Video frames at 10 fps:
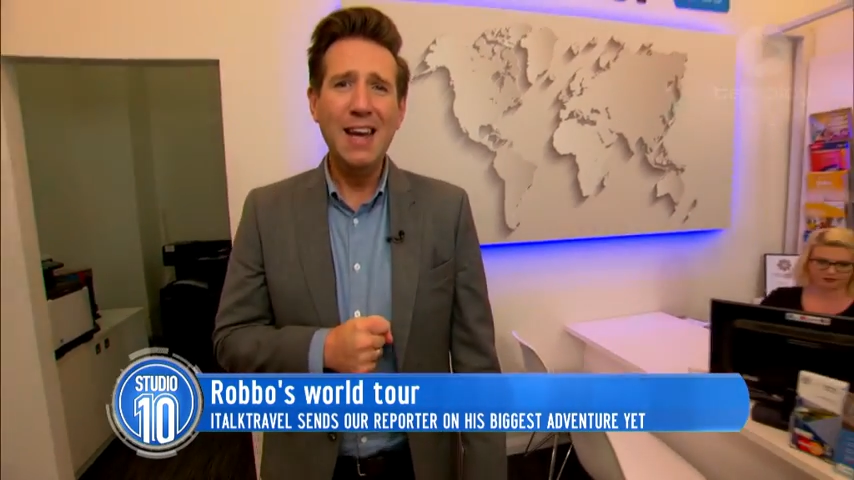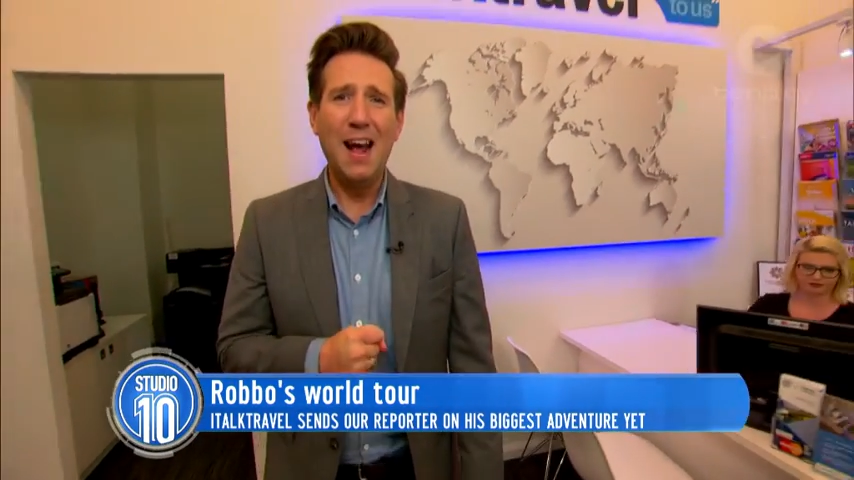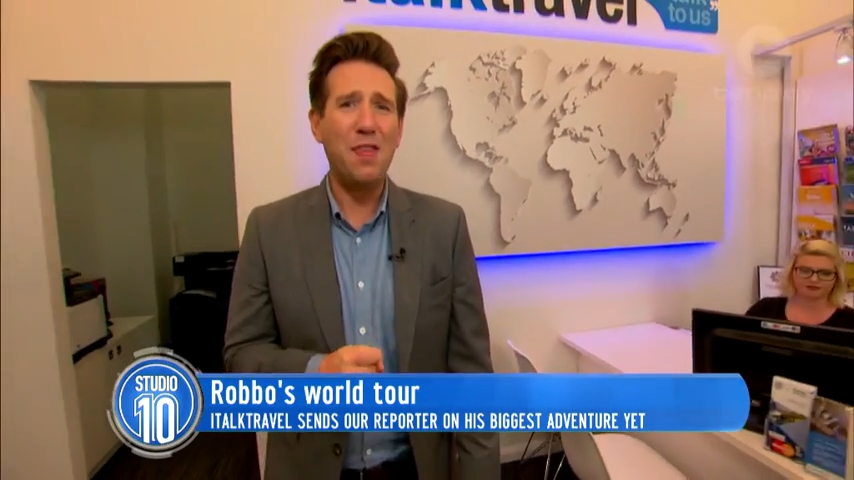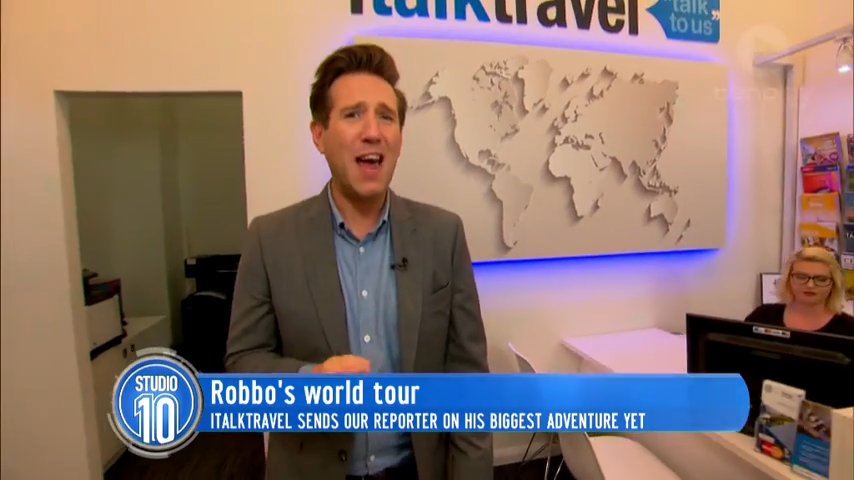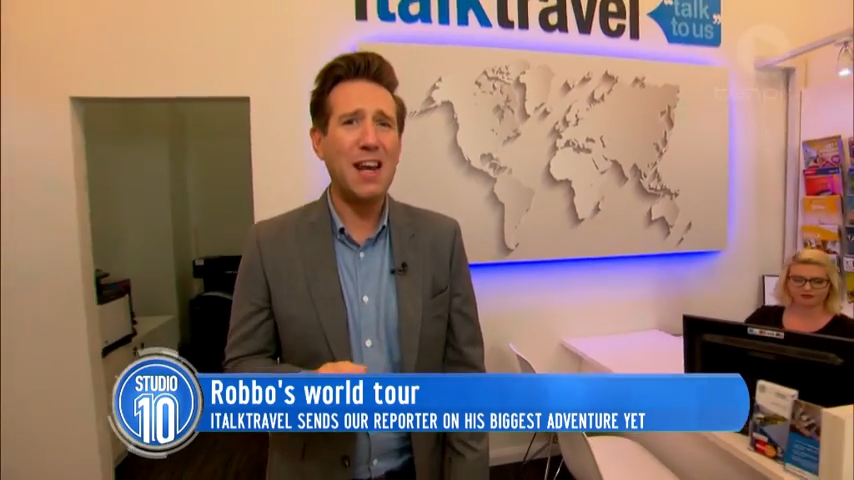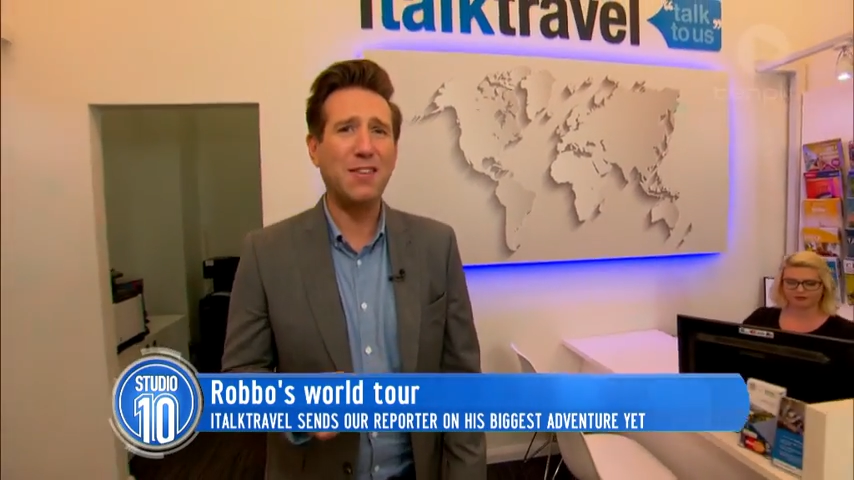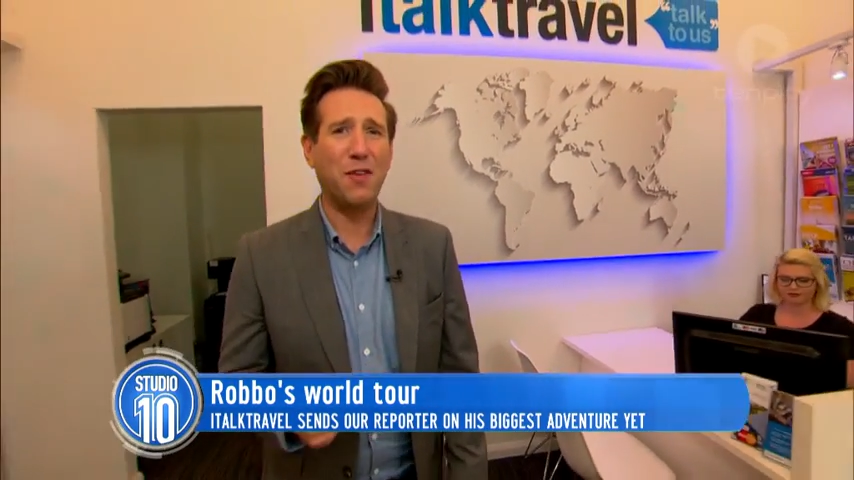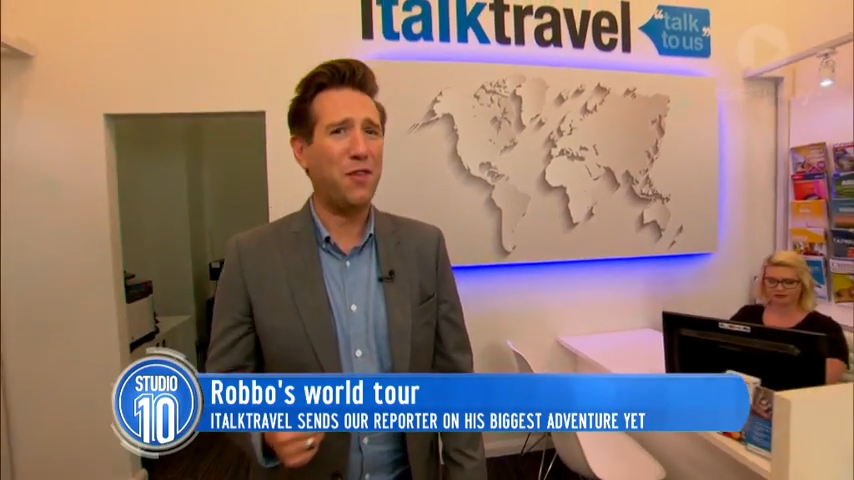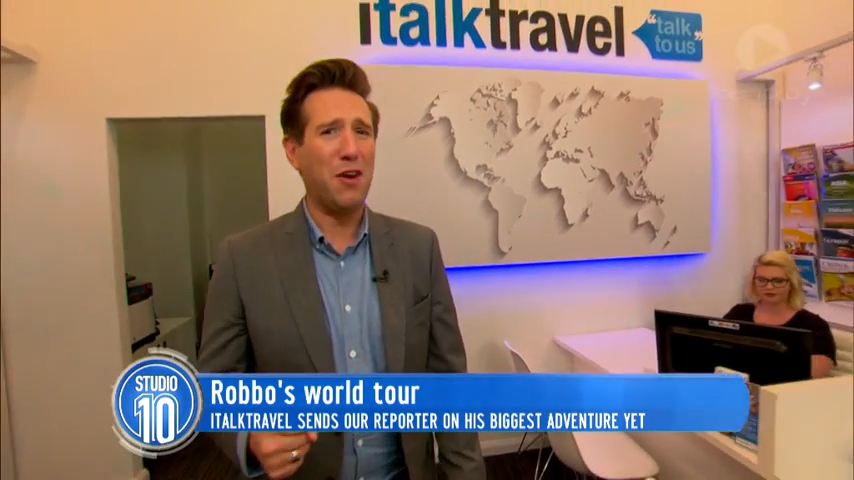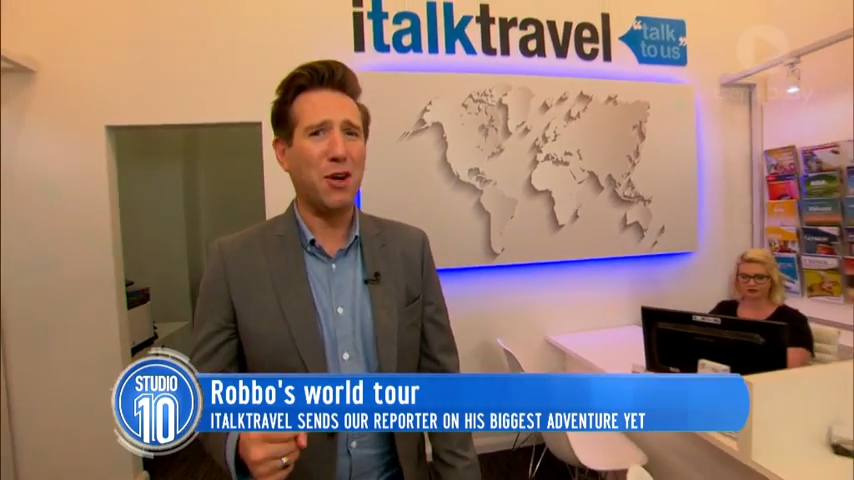and that is
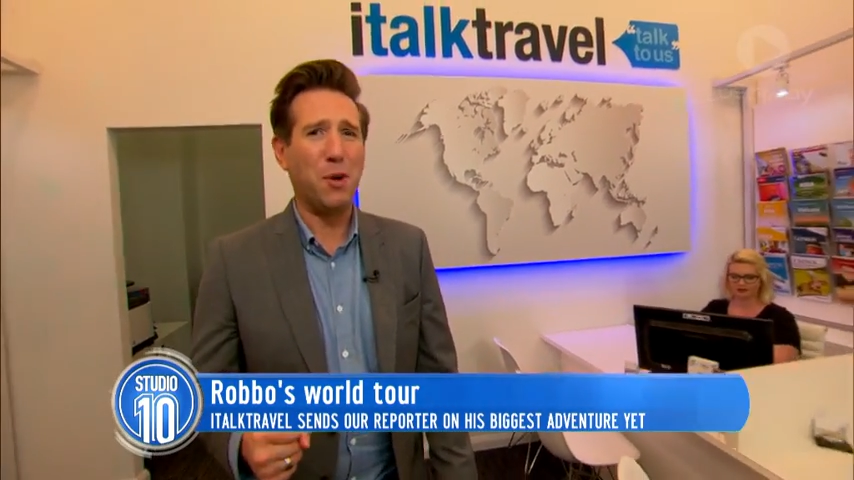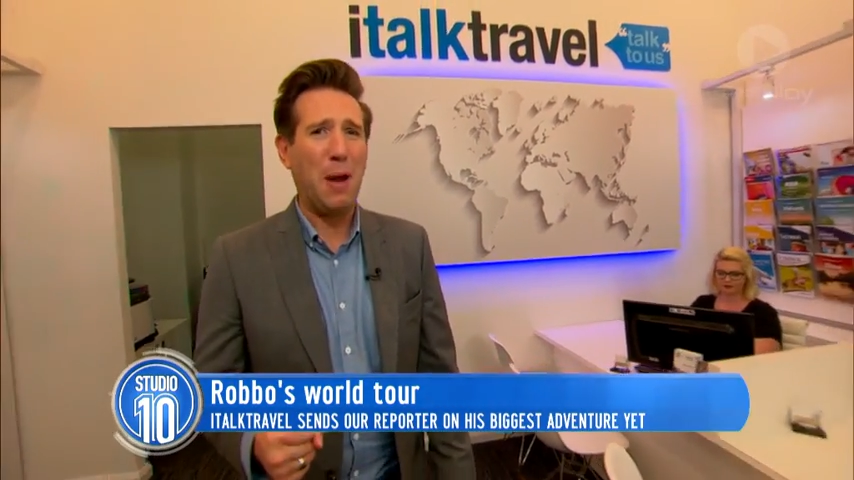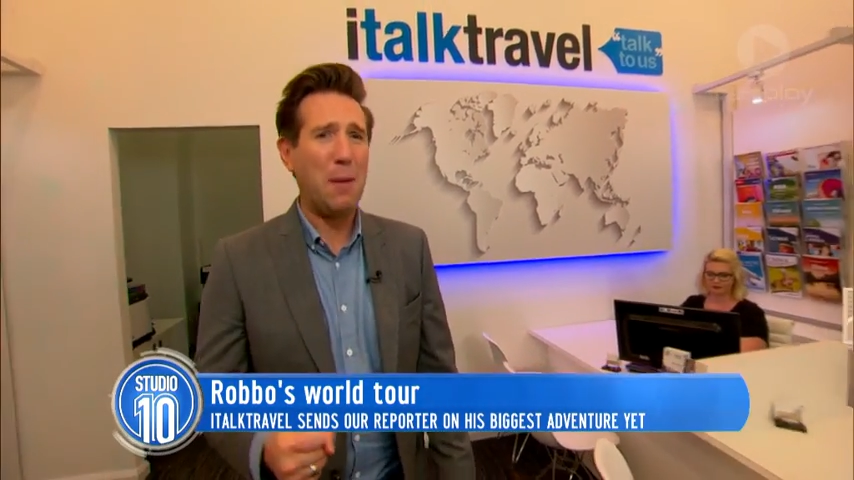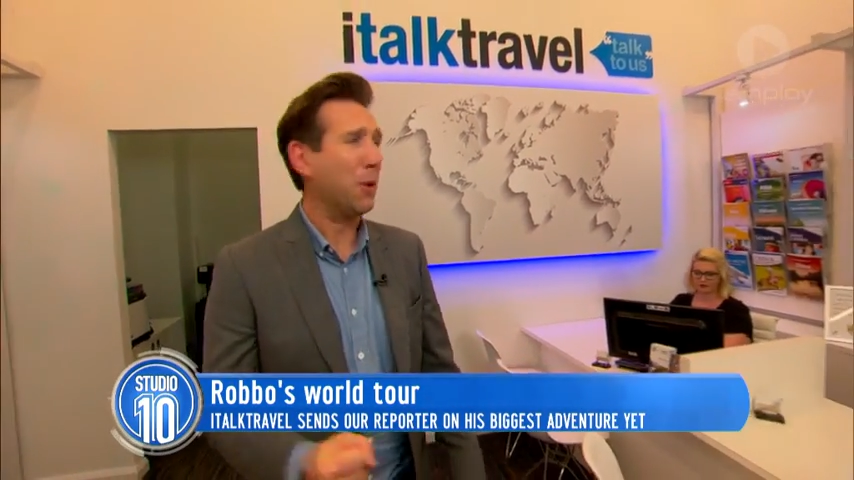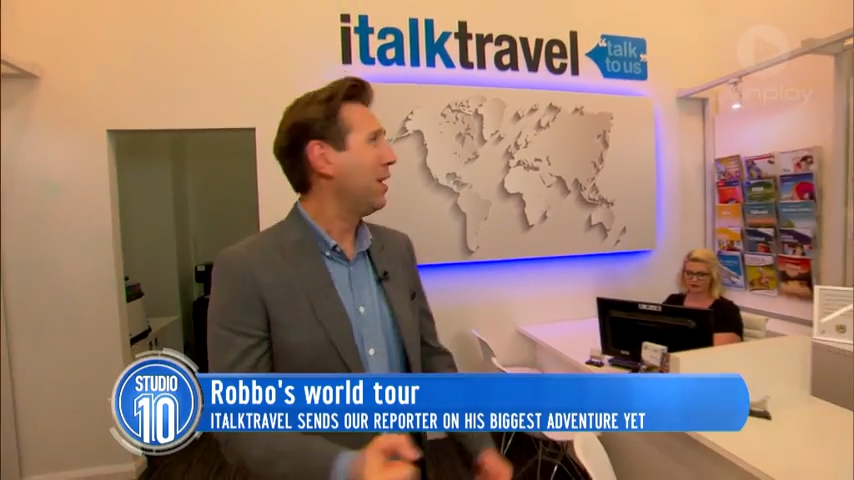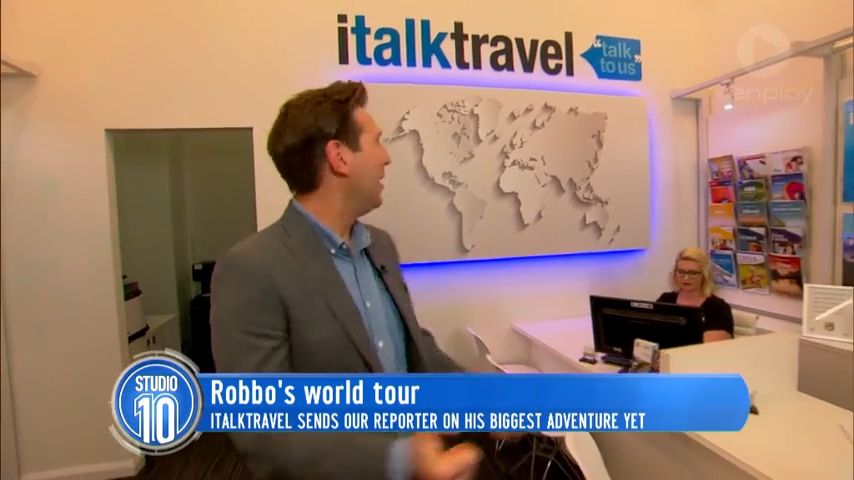the very good people